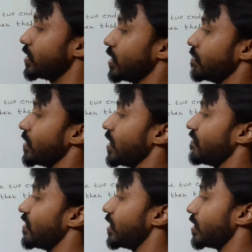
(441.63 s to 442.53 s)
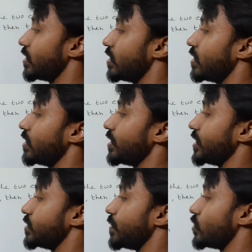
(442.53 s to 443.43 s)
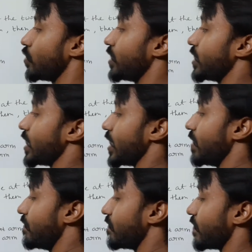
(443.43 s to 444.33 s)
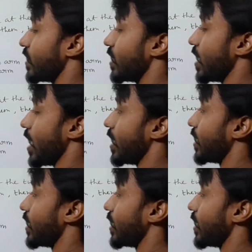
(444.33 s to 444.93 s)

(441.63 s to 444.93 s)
them, effort is between F and